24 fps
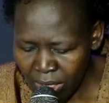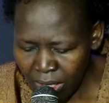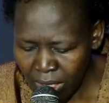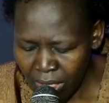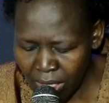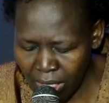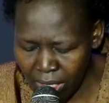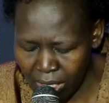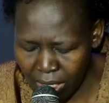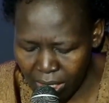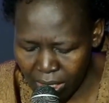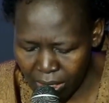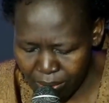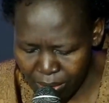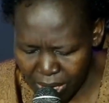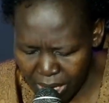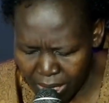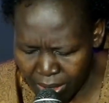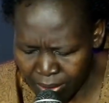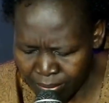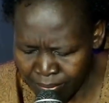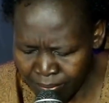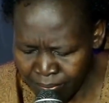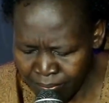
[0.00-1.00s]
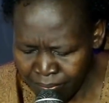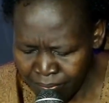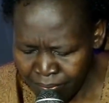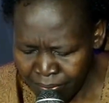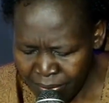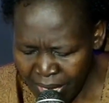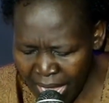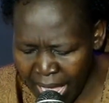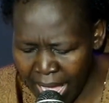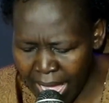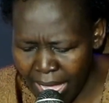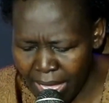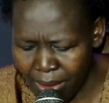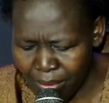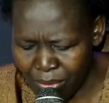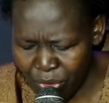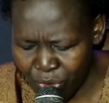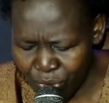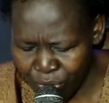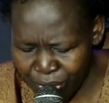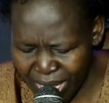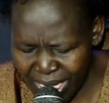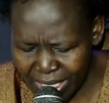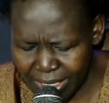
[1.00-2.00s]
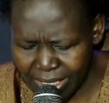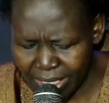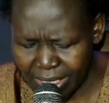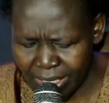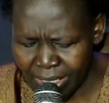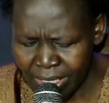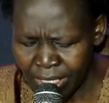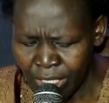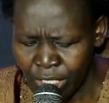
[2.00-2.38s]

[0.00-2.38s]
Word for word: in me. I am ready